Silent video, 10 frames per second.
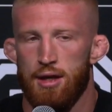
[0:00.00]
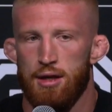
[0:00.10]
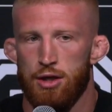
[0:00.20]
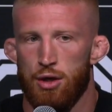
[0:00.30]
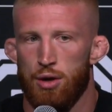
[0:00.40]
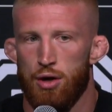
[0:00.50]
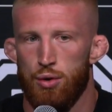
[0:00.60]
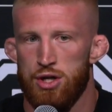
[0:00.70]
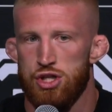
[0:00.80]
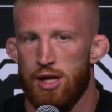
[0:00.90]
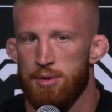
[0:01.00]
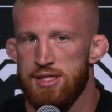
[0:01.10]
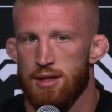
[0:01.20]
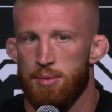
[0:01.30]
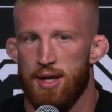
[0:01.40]
you know, are, who are champions
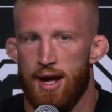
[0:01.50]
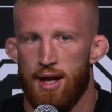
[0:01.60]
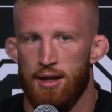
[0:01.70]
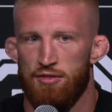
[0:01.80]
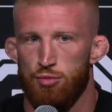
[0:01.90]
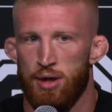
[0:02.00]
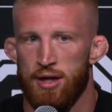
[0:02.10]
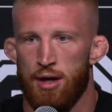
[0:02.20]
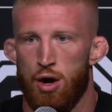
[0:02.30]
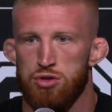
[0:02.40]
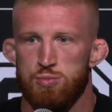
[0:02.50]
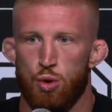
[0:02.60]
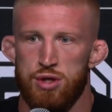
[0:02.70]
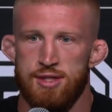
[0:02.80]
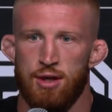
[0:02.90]
and compete at a high level, but in all
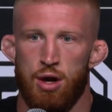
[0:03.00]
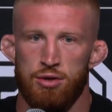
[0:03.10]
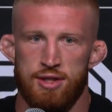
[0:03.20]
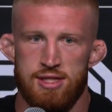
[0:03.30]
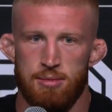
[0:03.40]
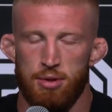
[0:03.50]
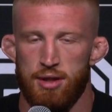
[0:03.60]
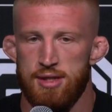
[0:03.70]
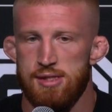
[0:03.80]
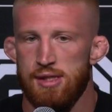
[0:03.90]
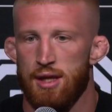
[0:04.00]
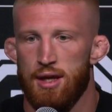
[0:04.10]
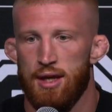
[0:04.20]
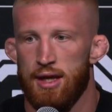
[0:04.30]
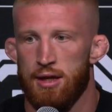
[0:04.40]
sports and all disciplines
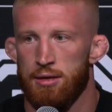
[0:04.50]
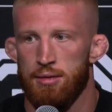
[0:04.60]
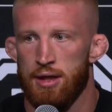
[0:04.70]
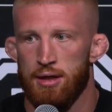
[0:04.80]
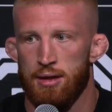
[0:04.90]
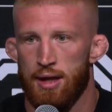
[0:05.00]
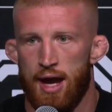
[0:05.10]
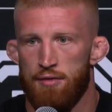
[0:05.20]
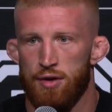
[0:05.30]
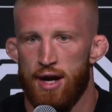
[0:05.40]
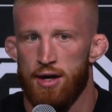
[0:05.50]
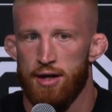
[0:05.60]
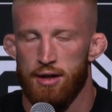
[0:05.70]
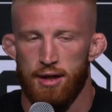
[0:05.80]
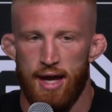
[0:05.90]
and in every
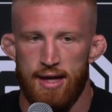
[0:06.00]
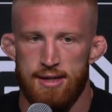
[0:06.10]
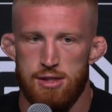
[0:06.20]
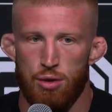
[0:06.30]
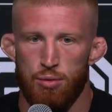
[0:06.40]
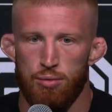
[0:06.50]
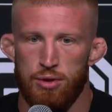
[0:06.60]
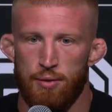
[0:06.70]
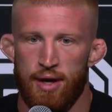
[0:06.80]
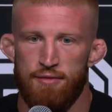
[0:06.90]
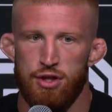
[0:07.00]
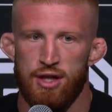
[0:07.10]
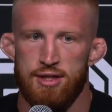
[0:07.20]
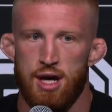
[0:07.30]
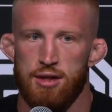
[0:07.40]
area. And so whenever you get
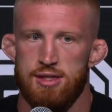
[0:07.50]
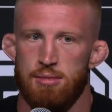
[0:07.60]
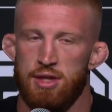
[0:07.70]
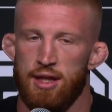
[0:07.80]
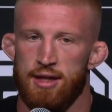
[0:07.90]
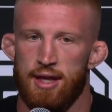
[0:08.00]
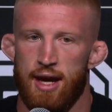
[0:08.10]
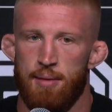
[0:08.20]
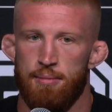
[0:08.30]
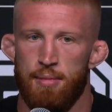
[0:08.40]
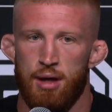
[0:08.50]
to talk to somebody like that, I'm